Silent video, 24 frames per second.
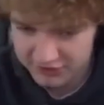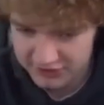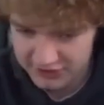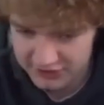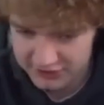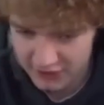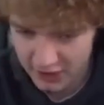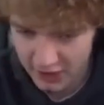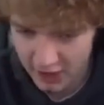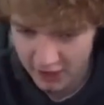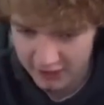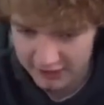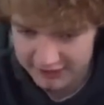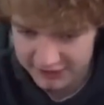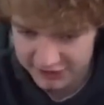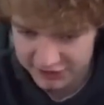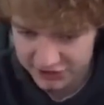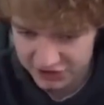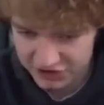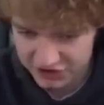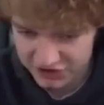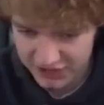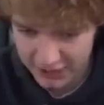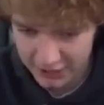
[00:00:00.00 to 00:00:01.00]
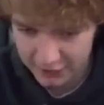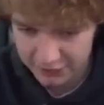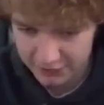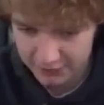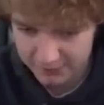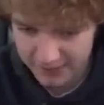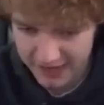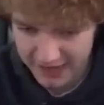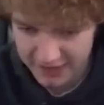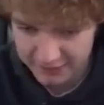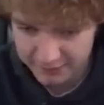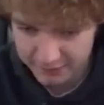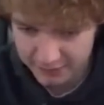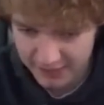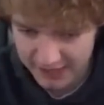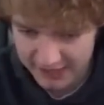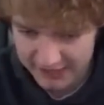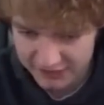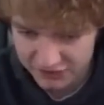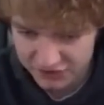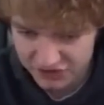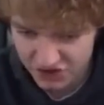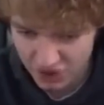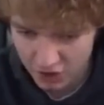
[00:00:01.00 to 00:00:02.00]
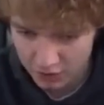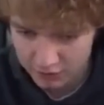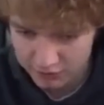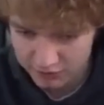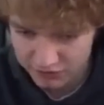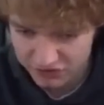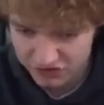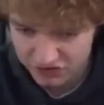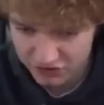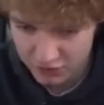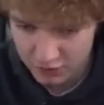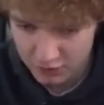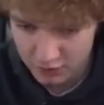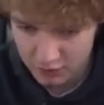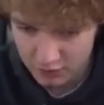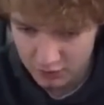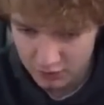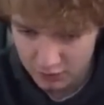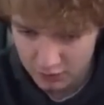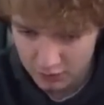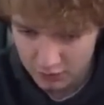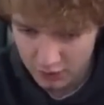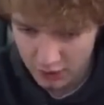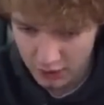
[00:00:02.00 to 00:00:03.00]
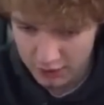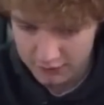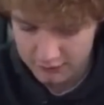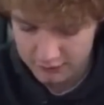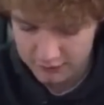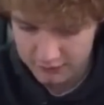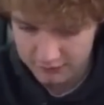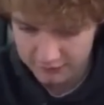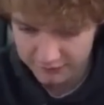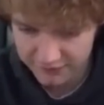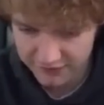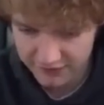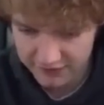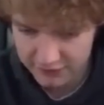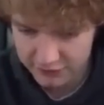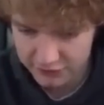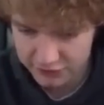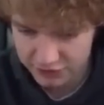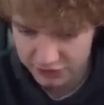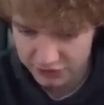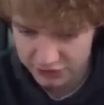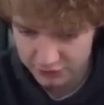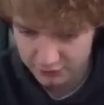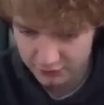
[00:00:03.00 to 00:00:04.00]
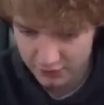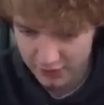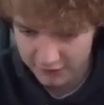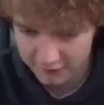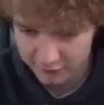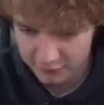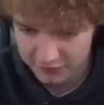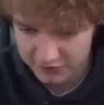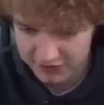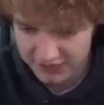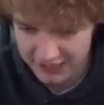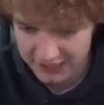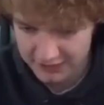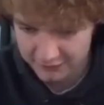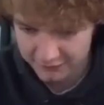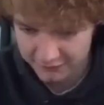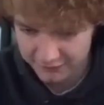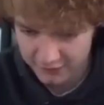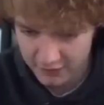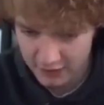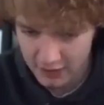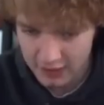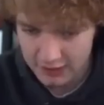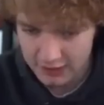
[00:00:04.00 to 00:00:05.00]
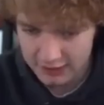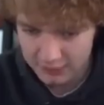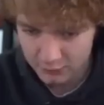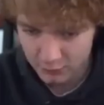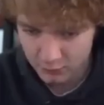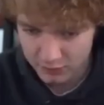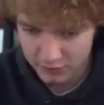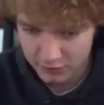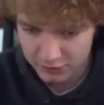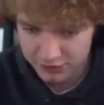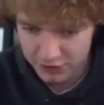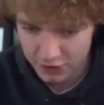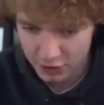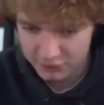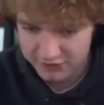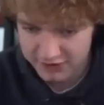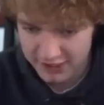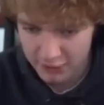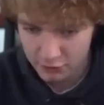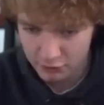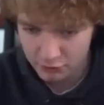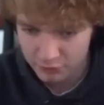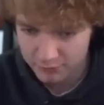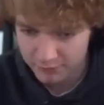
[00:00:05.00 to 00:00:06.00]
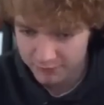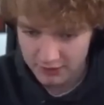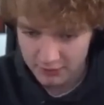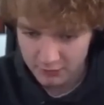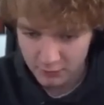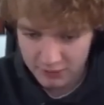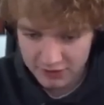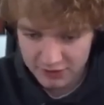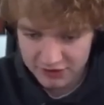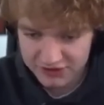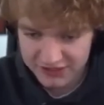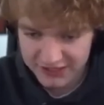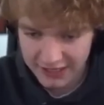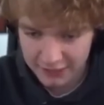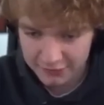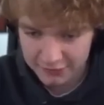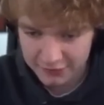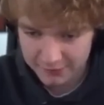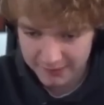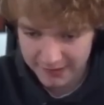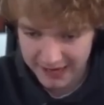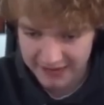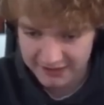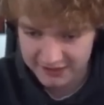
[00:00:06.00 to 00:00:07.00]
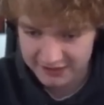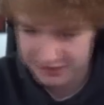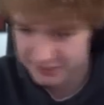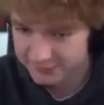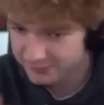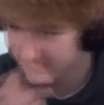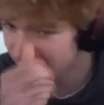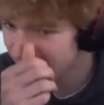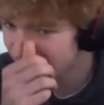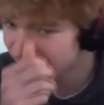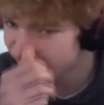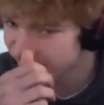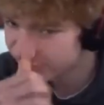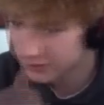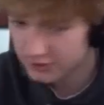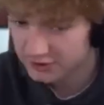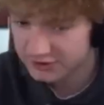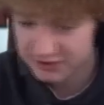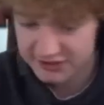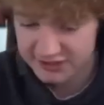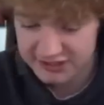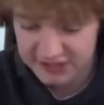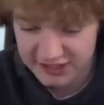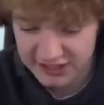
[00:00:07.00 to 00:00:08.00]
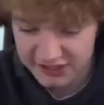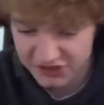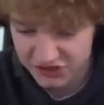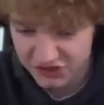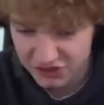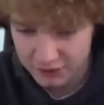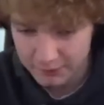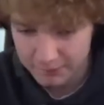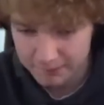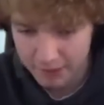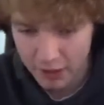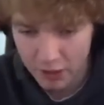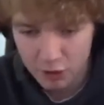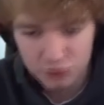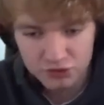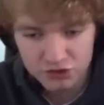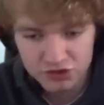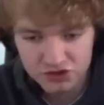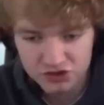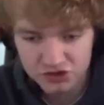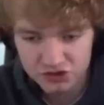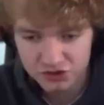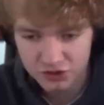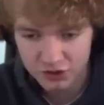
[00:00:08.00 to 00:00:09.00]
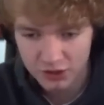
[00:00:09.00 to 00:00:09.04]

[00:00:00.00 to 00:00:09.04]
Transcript: guitar, and he's just sat on the bed playing songs. And Phil had just arrived. We were sat in Will's hotel room. Will sat on the bed, and he's playing songs. This is post,